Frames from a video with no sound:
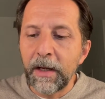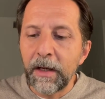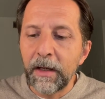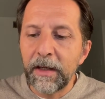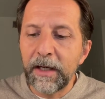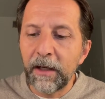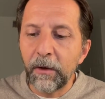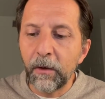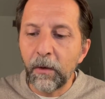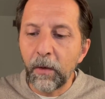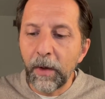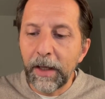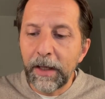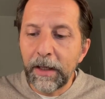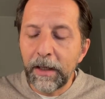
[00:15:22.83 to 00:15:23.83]
Now,
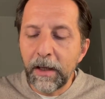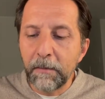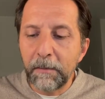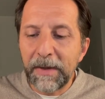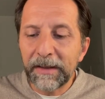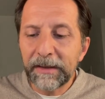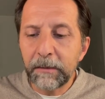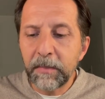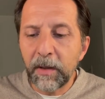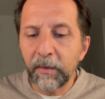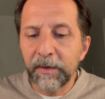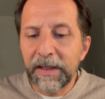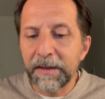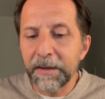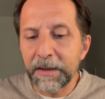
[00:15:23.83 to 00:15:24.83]
Mandelbaum
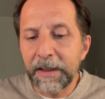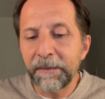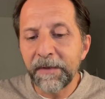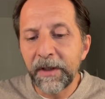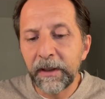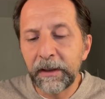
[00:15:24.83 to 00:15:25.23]
does something